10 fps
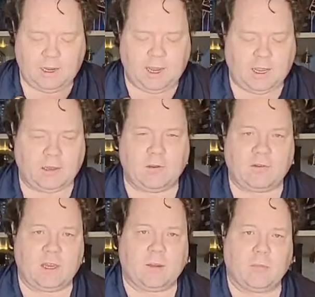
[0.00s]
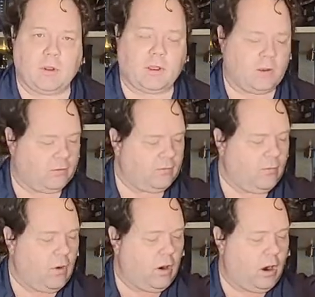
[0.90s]
And you see him look at his
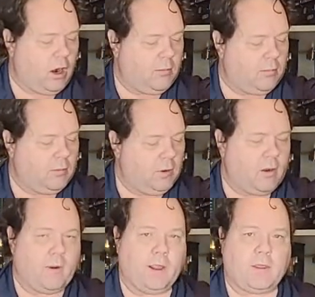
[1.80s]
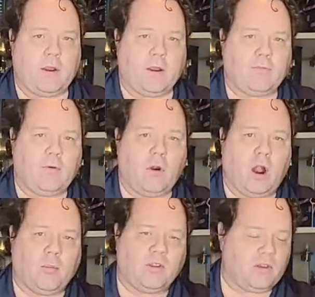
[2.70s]
forearm, and right there on the
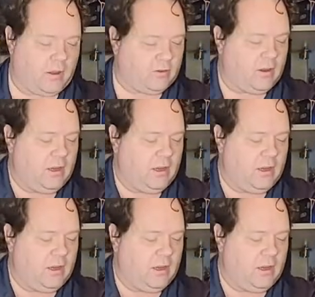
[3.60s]
forearm it says